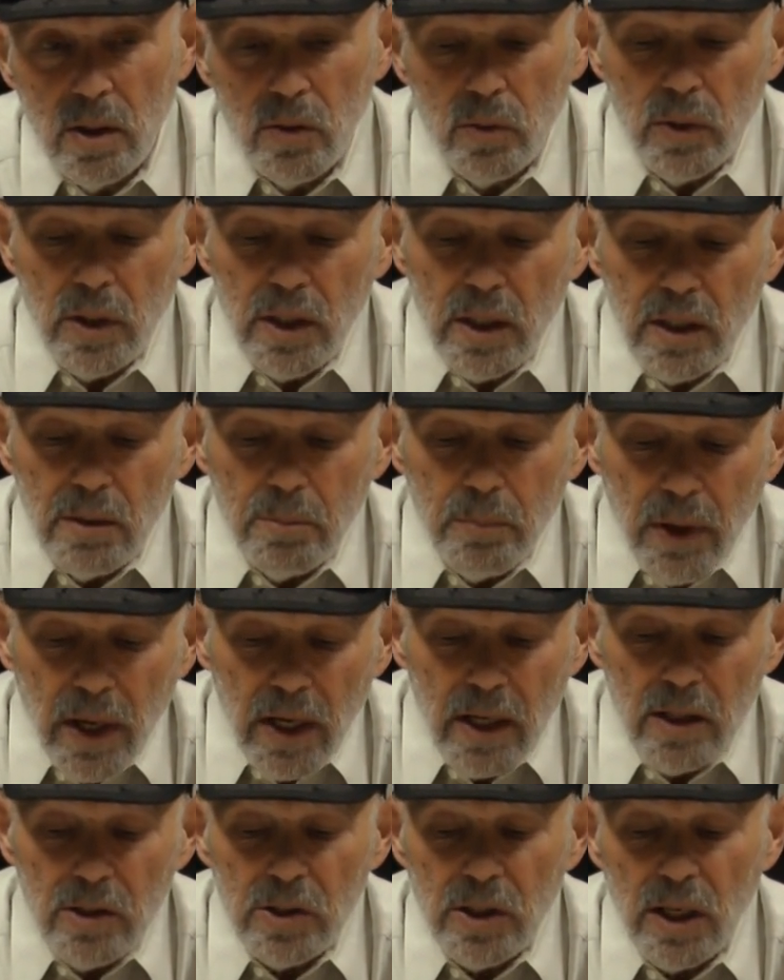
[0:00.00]
Reading
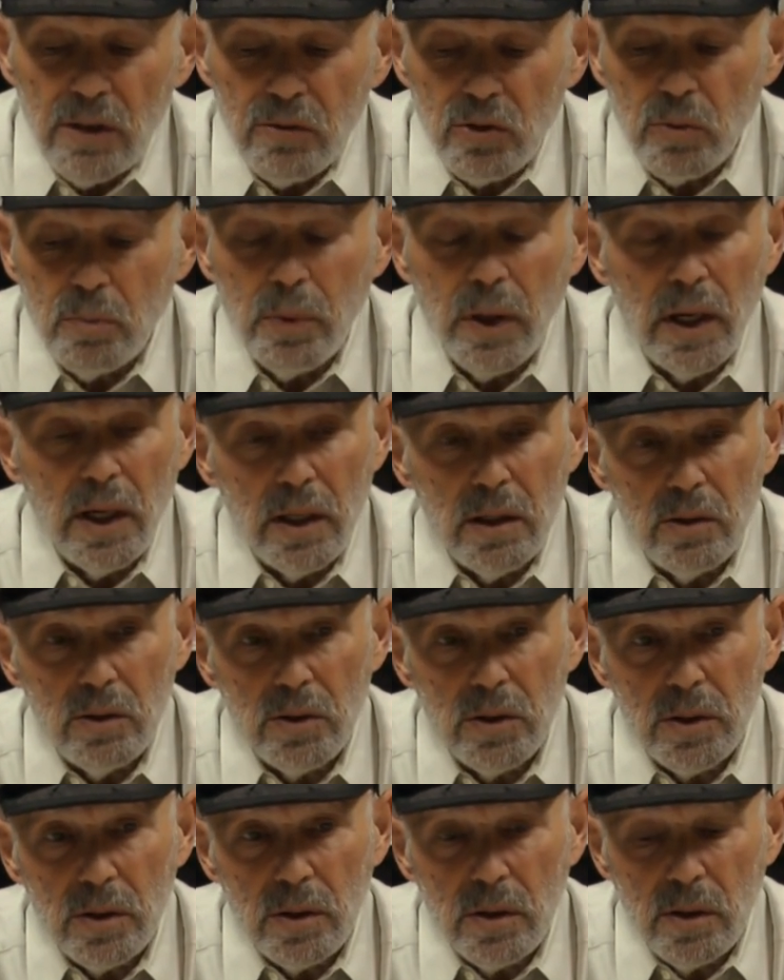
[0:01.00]
page after
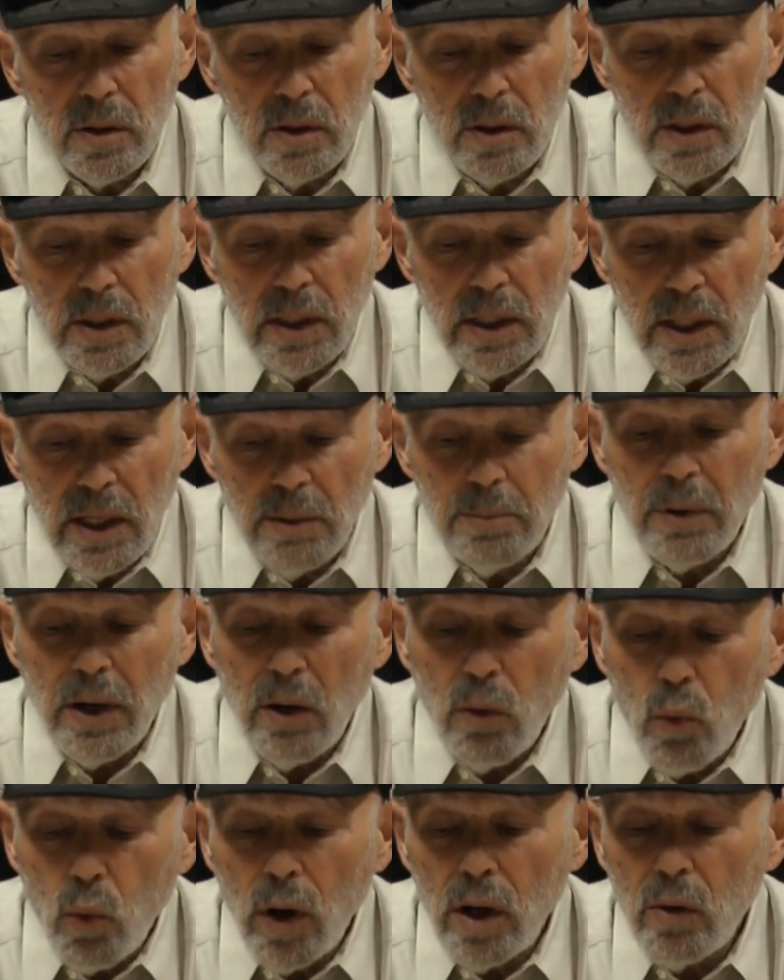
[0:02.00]
page
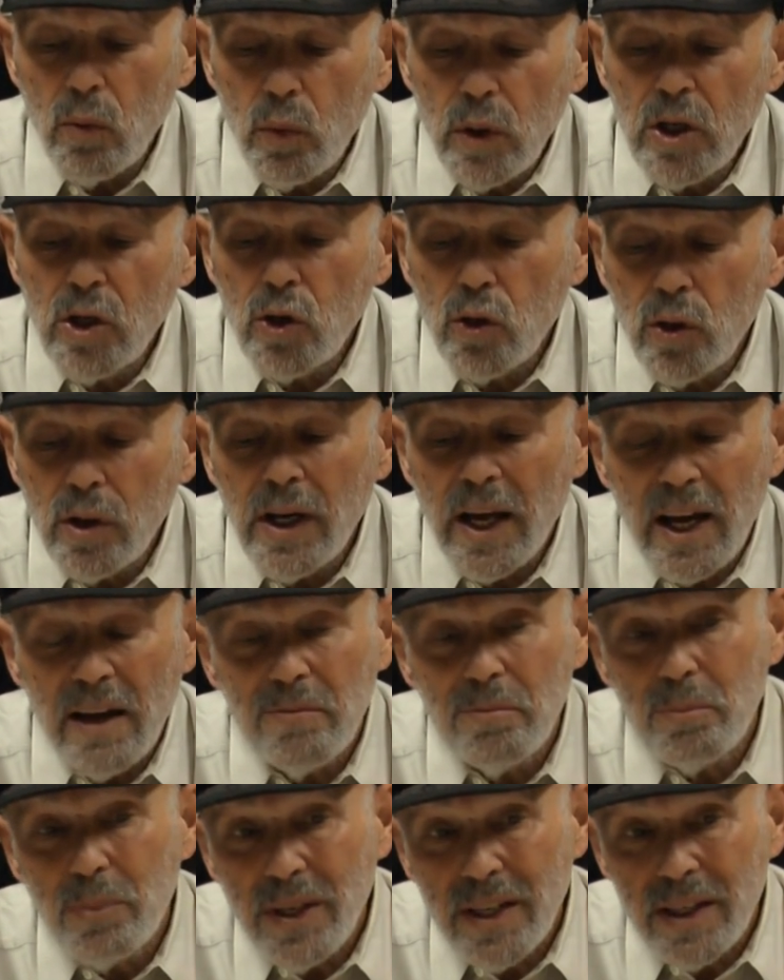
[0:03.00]
about what we could
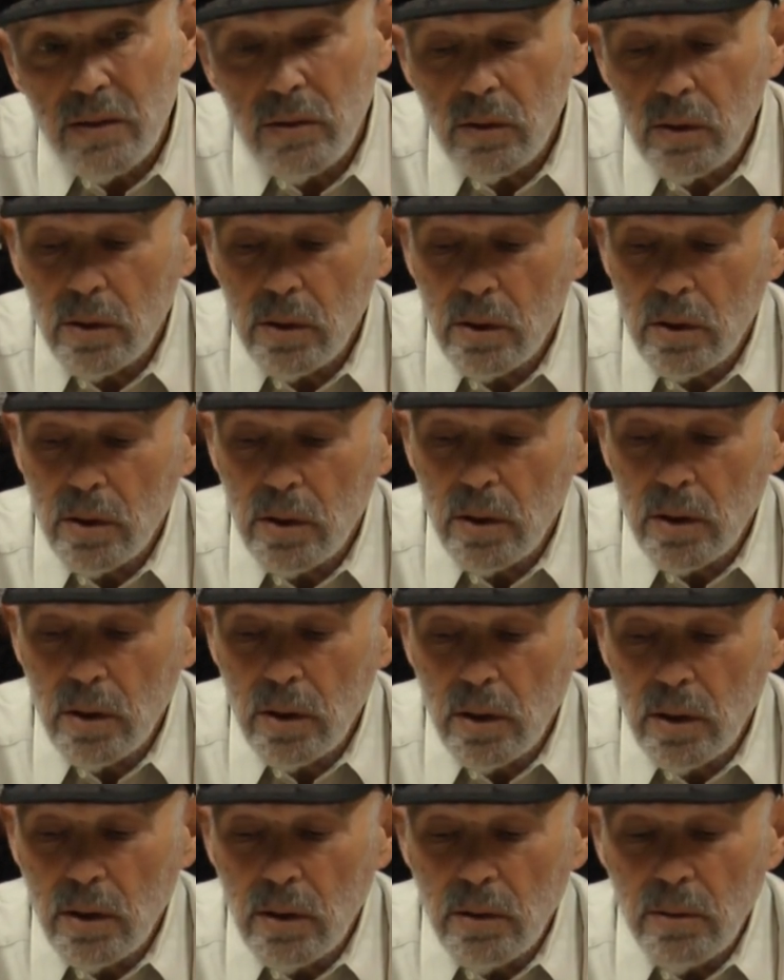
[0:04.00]
have been
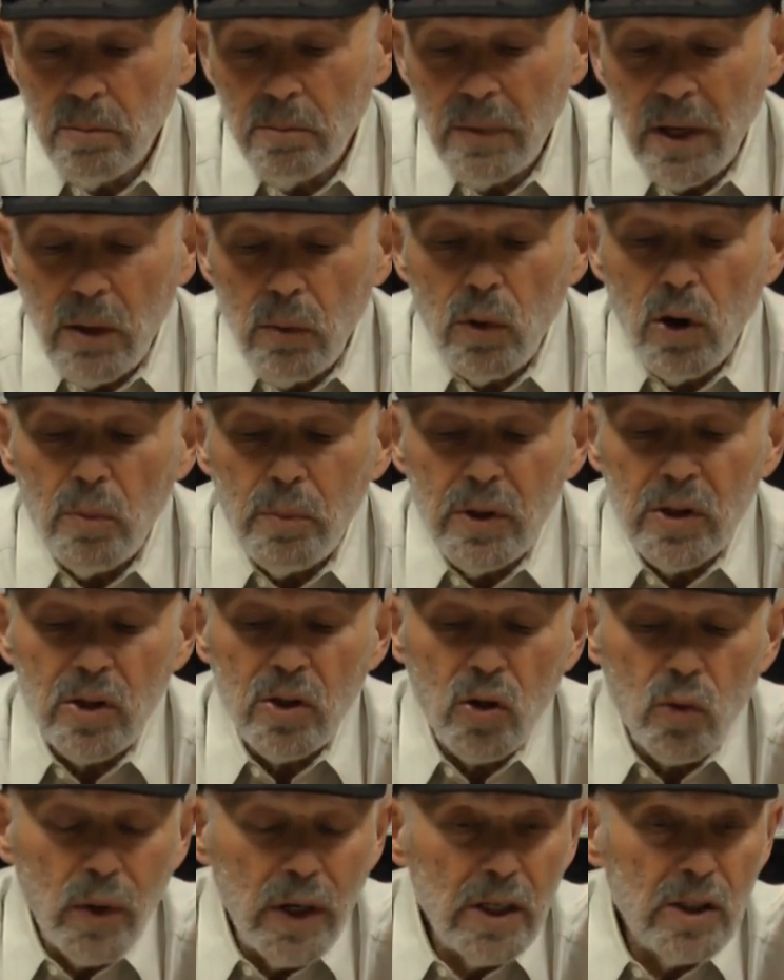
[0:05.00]
may well be the
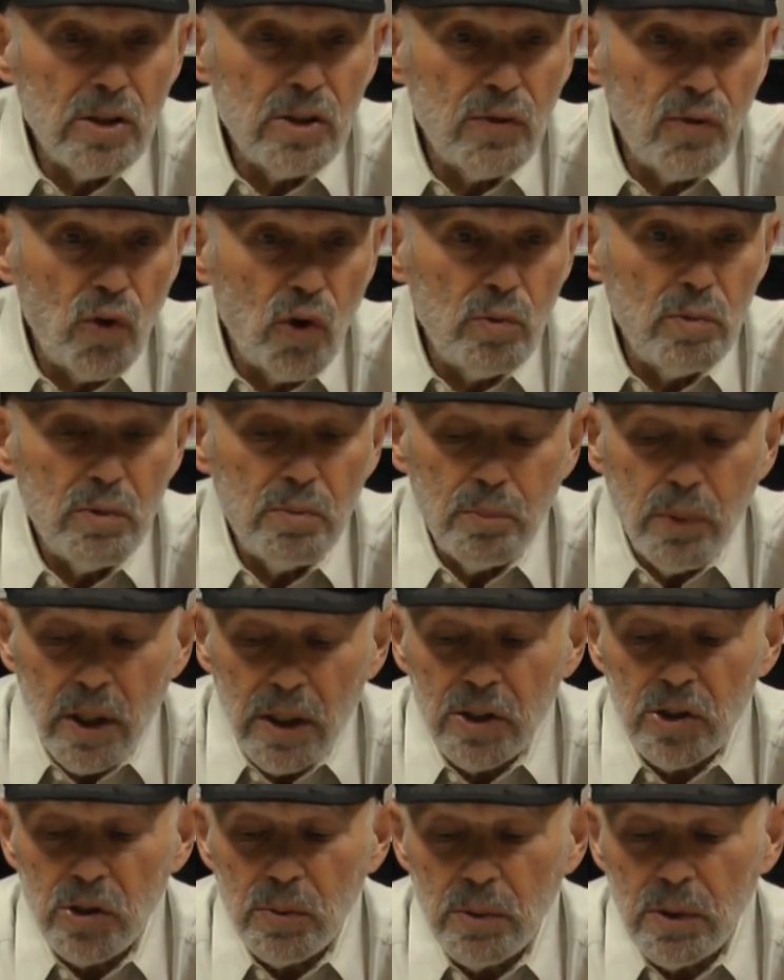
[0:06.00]
greatest form of
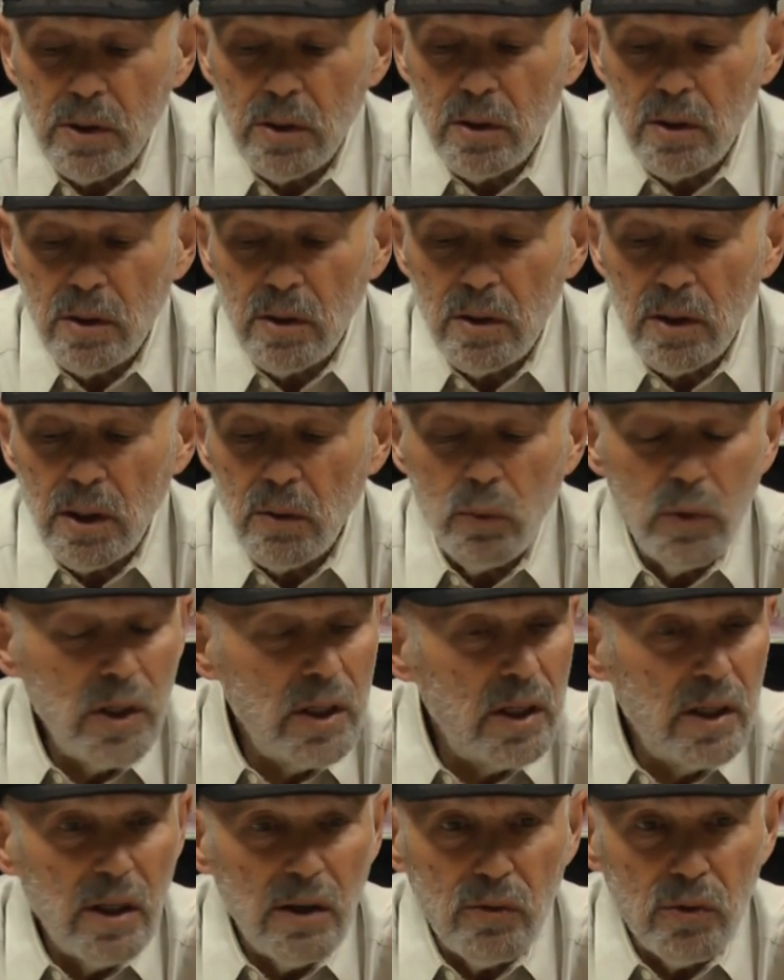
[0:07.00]
punishment that we
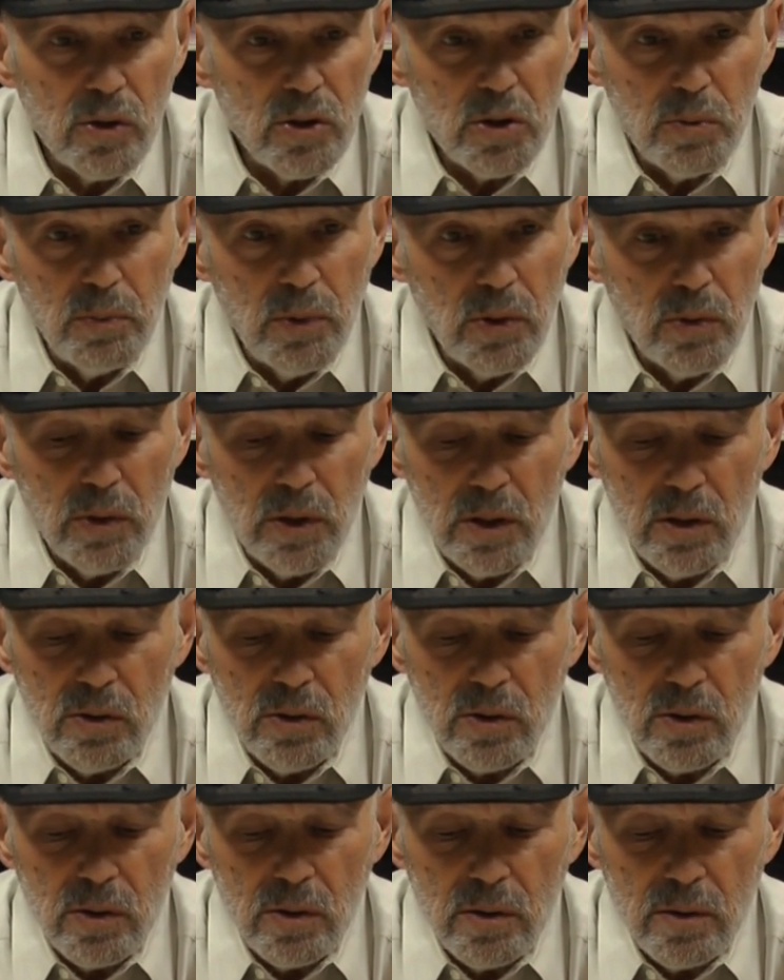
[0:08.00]
could ever
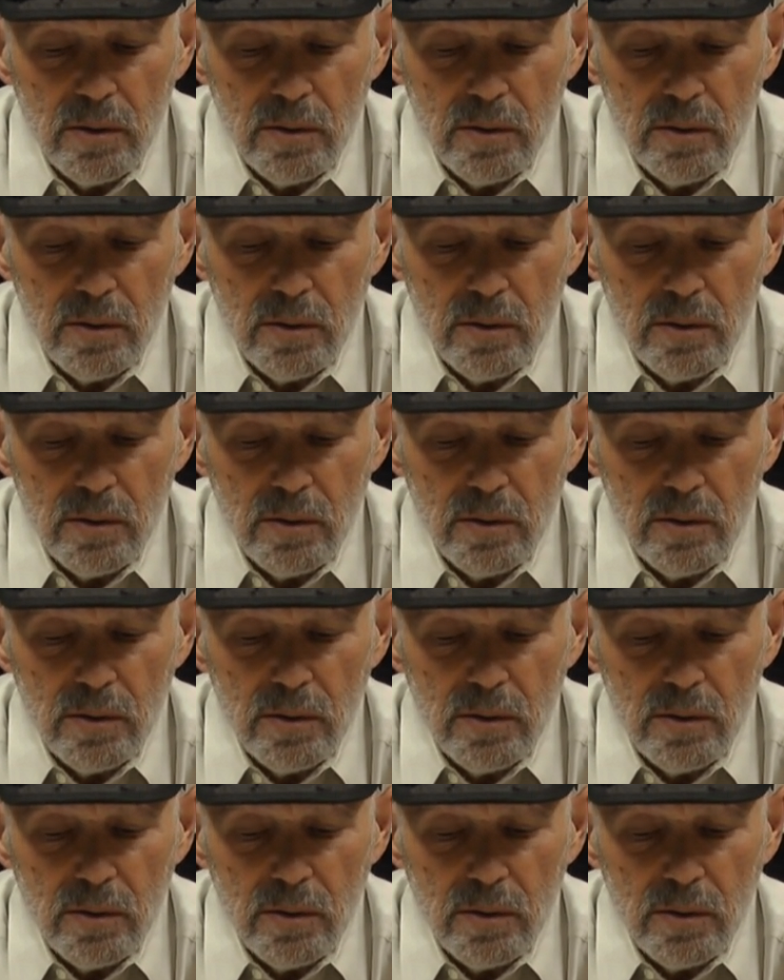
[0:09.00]
experience.